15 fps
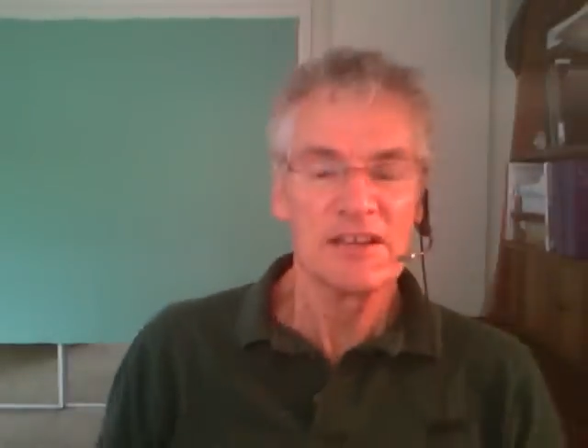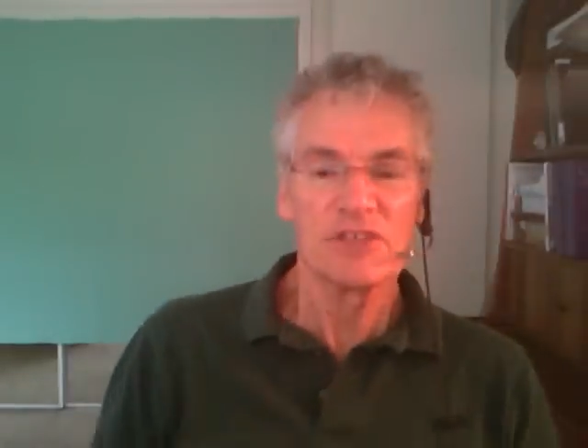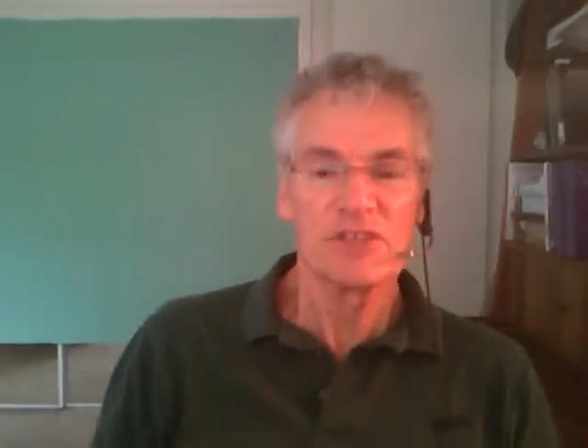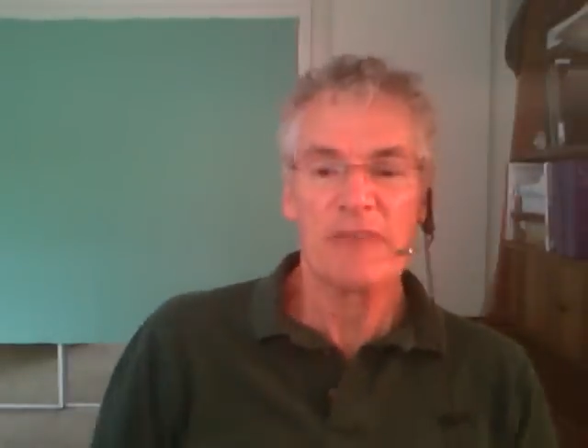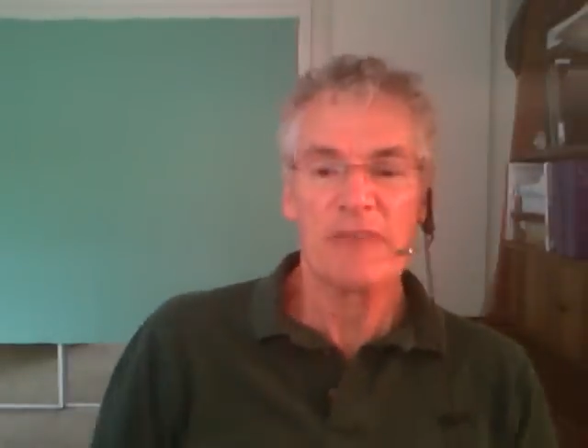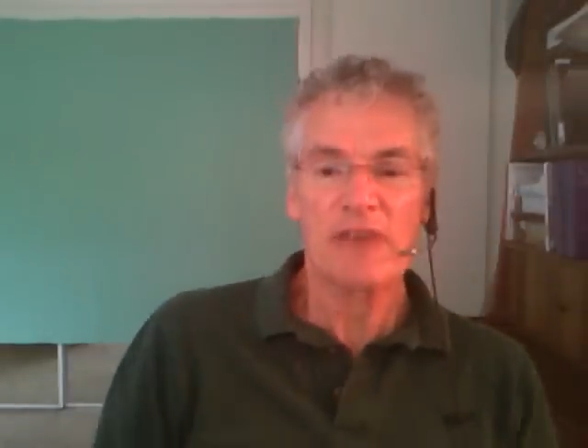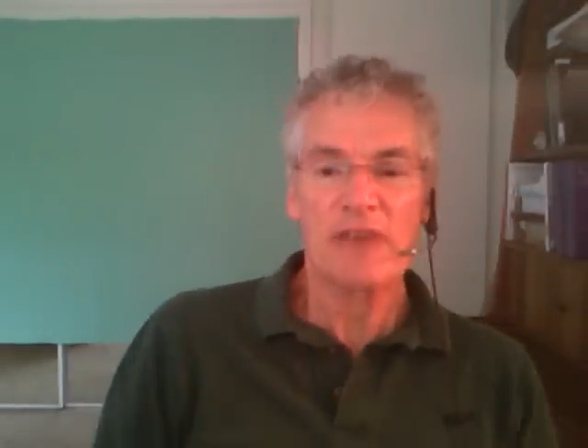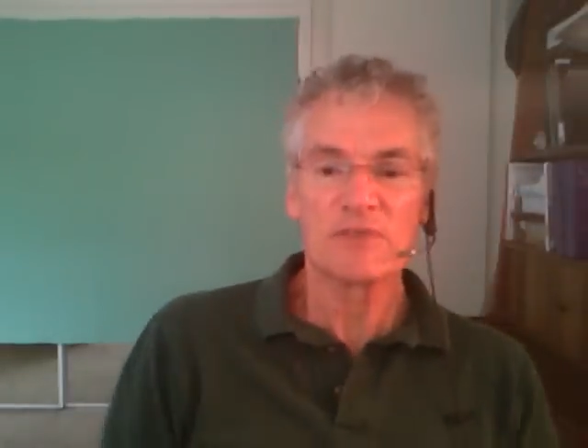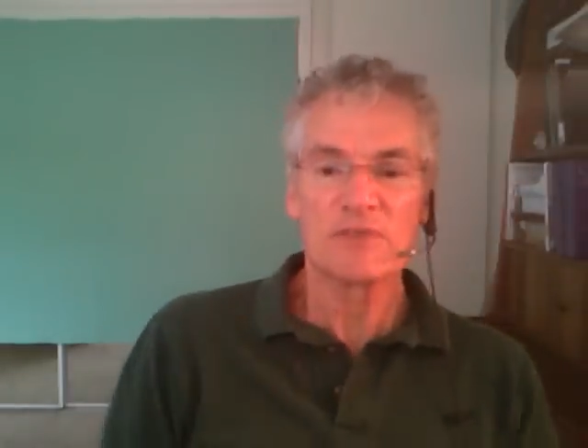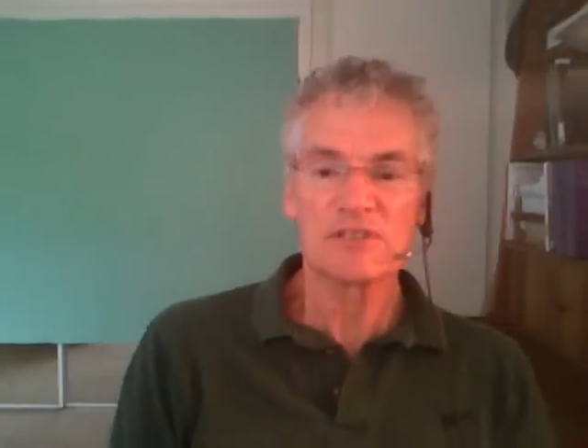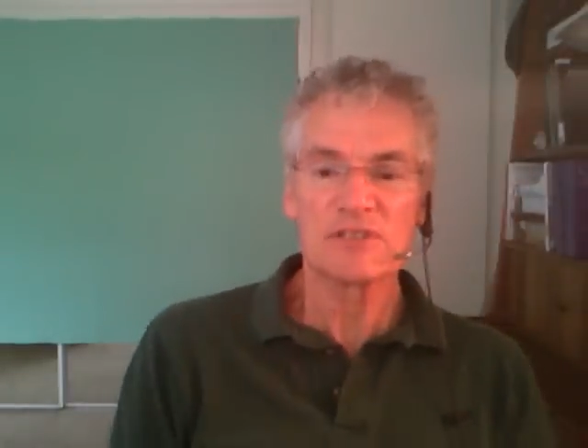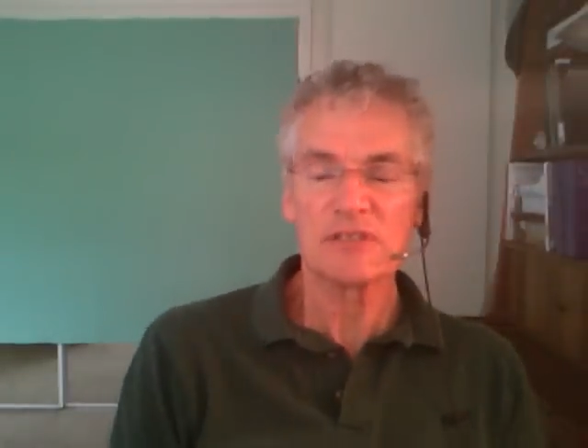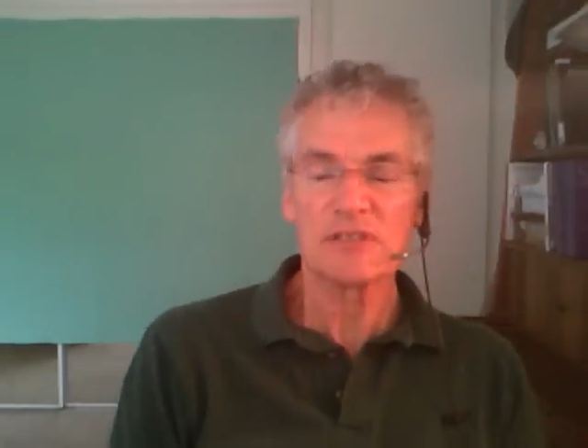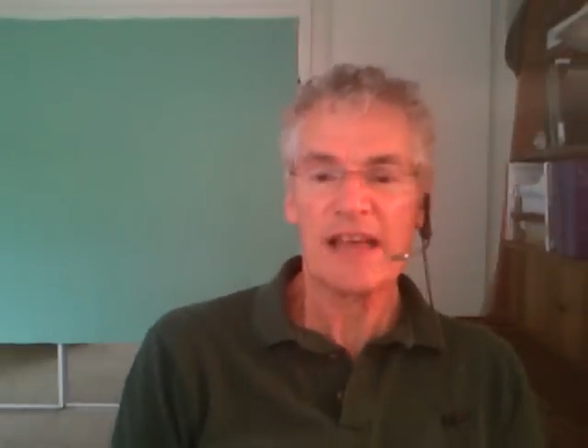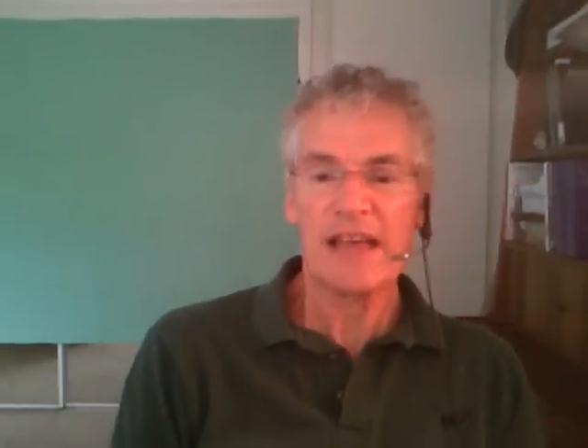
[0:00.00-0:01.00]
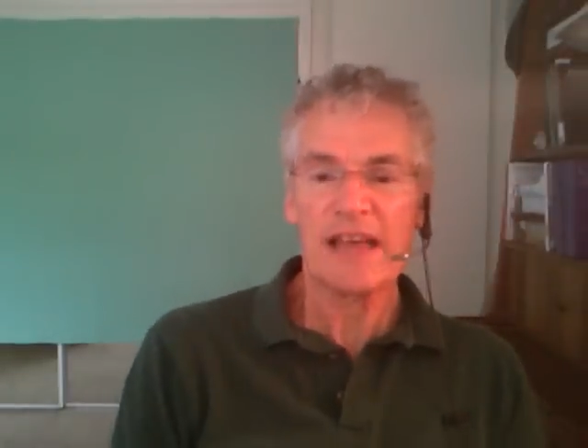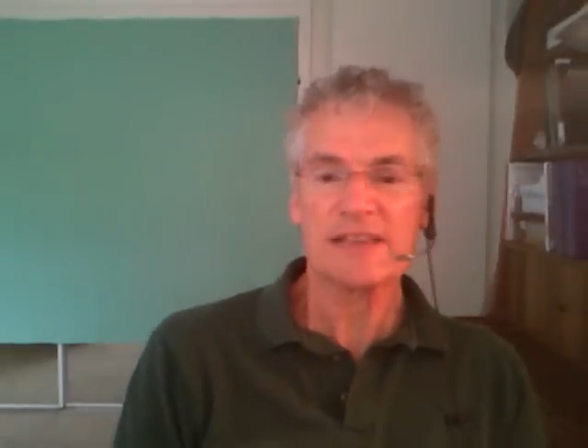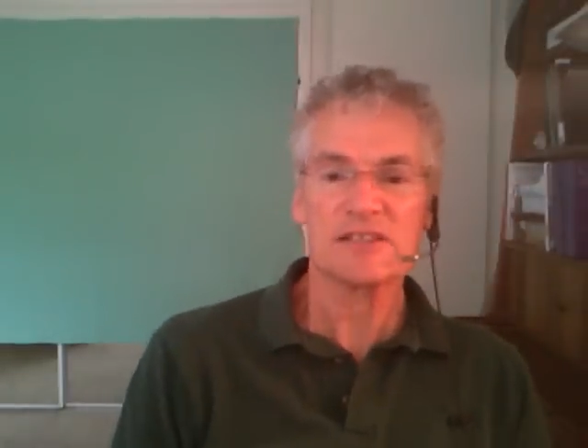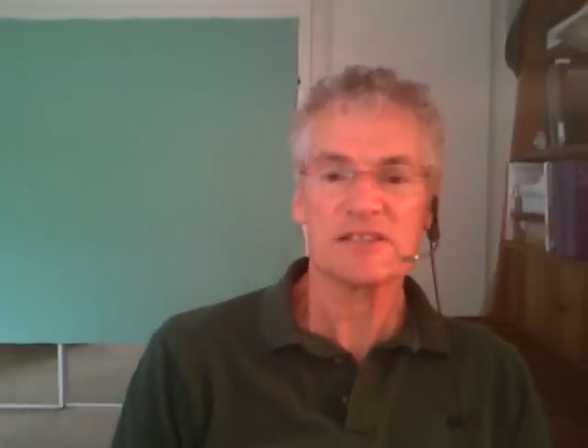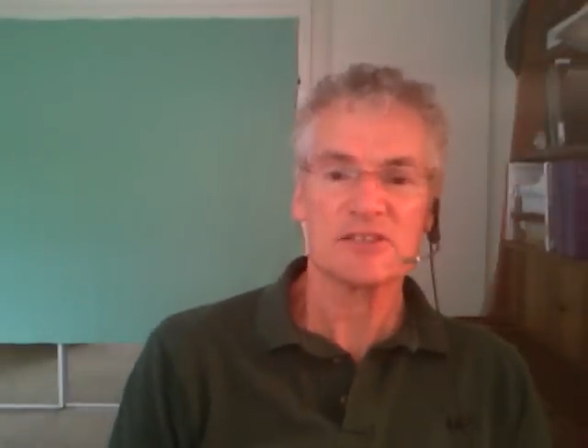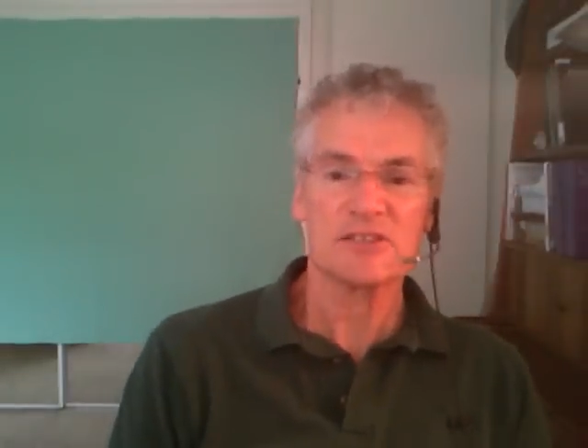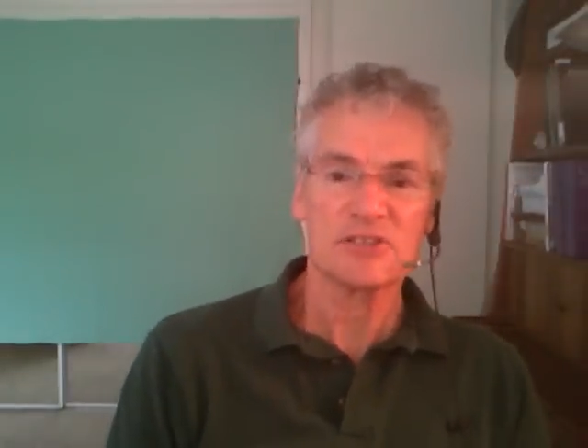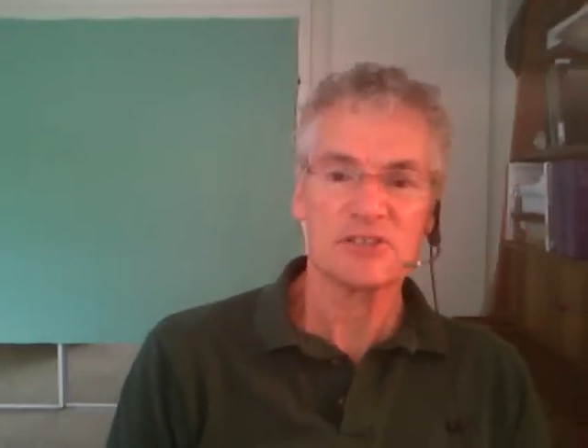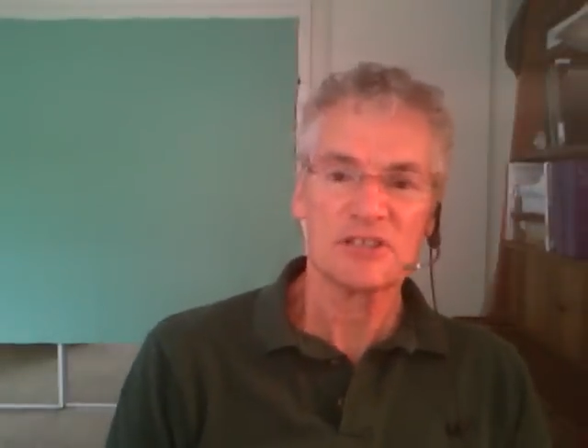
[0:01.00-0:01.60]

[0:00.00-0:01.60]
The batteries will last